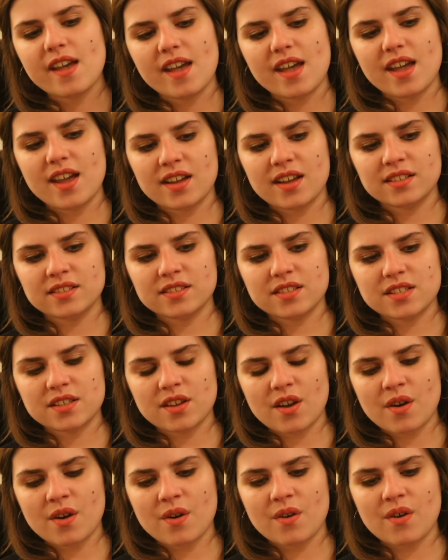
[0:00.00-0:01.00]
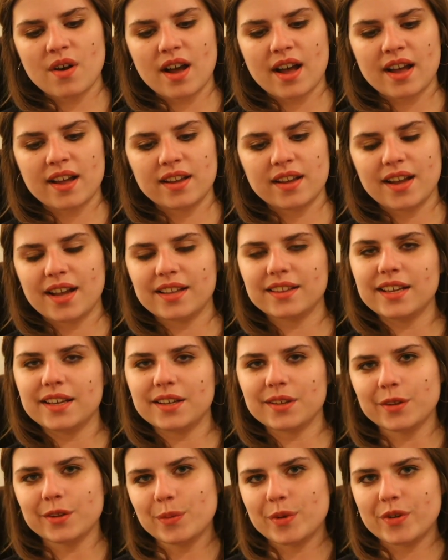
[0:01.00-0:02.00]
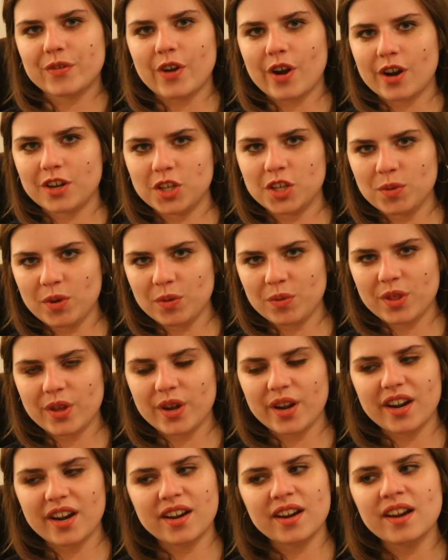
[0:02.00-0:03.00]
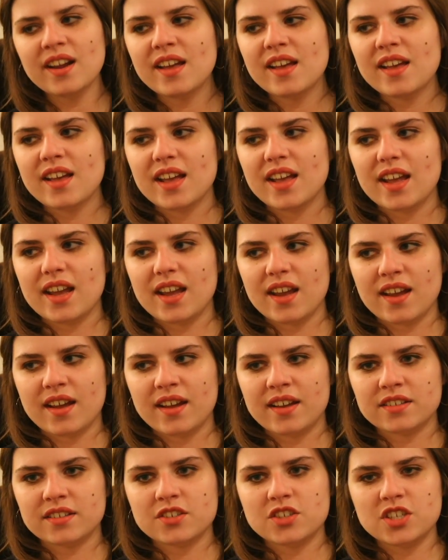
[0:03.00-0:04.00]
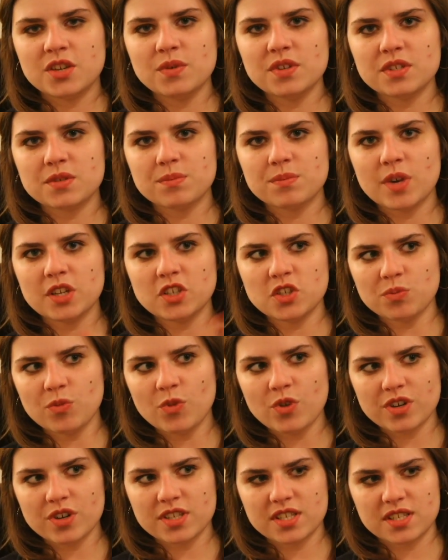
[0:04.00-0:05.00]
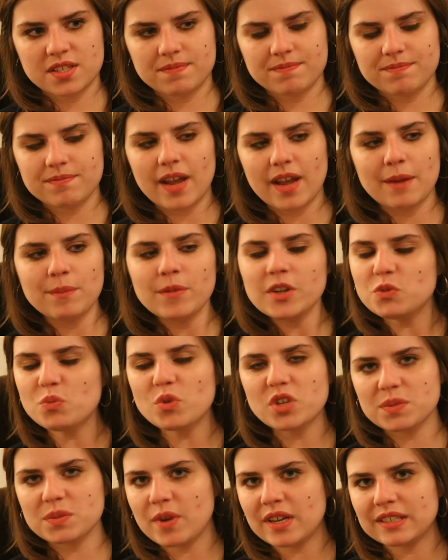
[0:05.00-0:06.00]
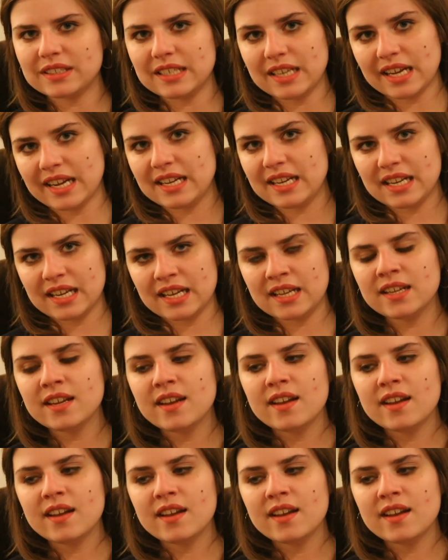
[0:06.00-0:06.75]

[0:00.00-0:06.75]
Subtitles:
And so I had like a little bit of an argument with her, and she was had much more spunk than I did.